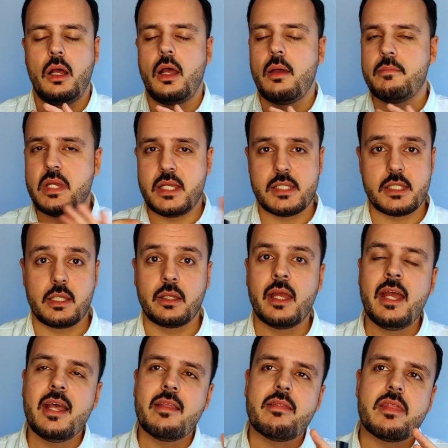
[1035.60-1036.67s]
Amazing.
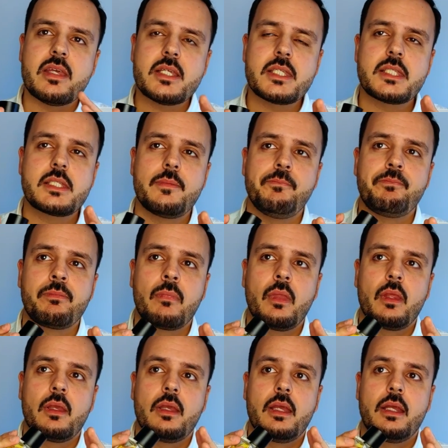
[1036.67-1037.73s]
This
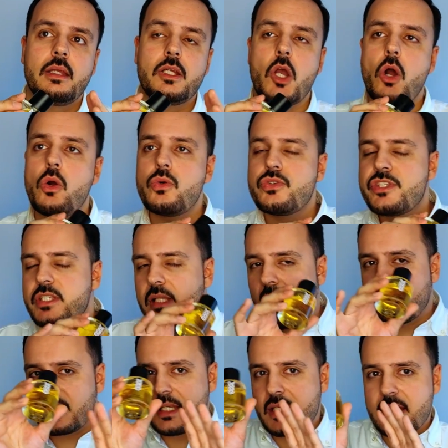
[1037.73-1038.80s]
goes
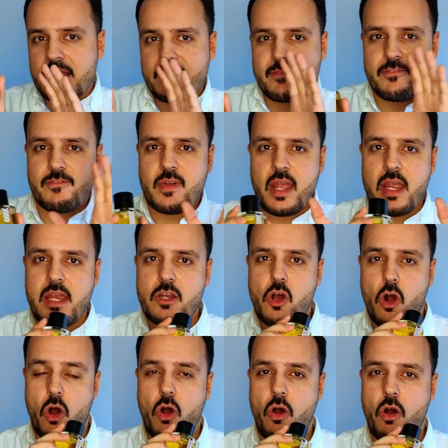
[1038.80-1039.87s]
like in a
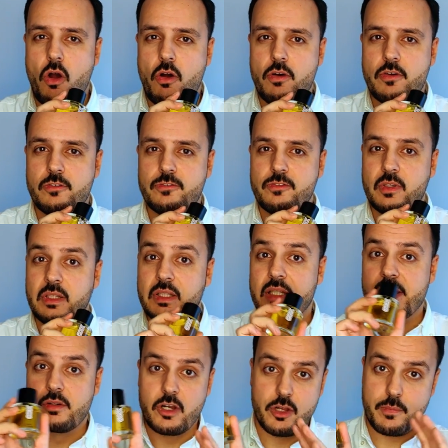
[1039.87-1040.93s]
vein of
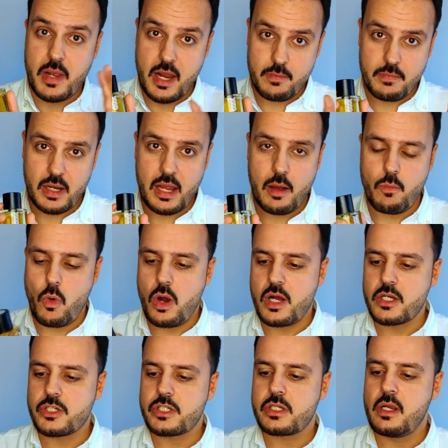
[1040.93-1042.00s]
Lyric Man by
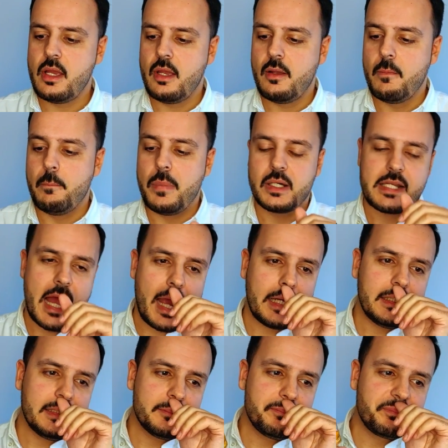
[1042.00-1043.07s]
Amouage, but
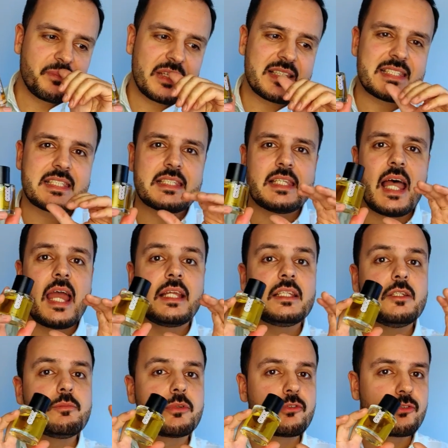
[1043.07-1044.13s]
I
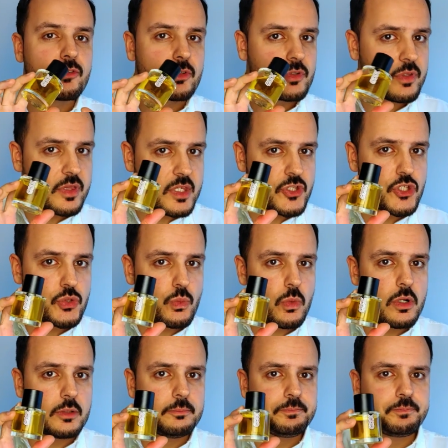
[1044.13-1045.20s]
slightly prefer this
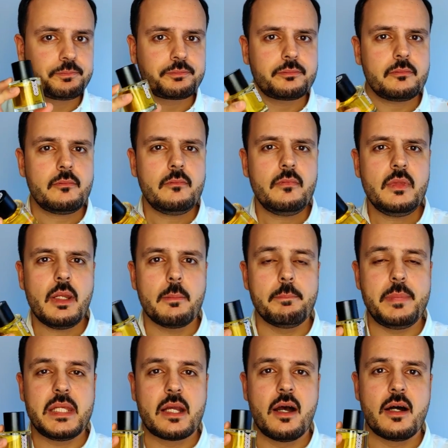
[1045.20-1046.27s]
one
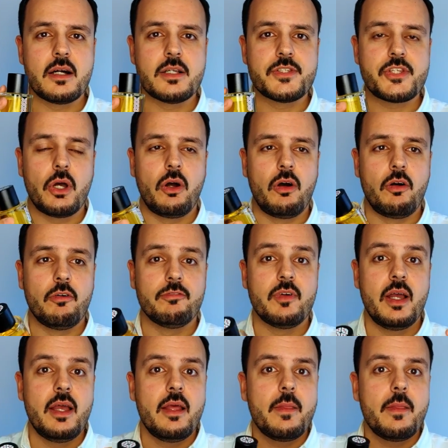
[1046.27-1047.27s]
because of